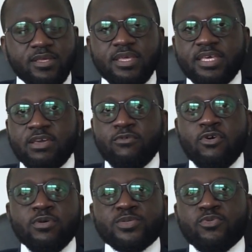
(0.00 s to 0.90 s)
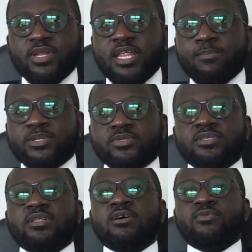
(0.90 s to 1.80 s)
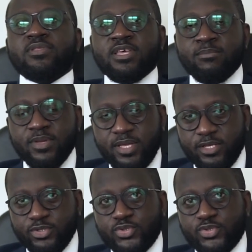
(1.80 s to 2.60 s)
again, we're always more than happy to sit down with them